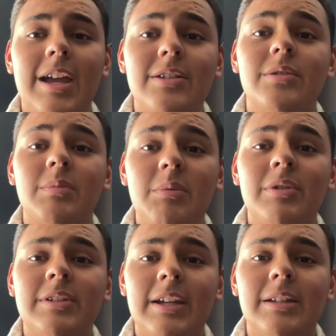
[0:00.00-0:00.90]
and should be
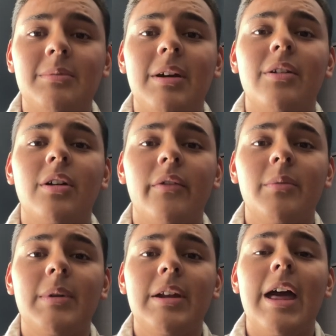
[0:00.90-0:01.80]
protected by the
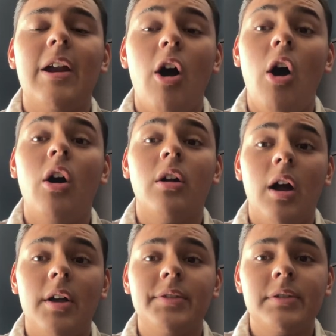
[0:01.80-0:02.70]
government at all
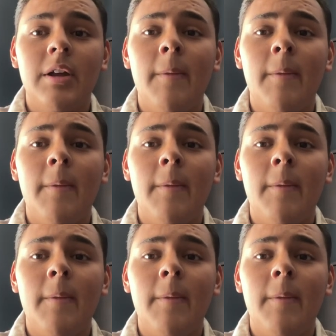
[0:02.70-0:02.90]
costs.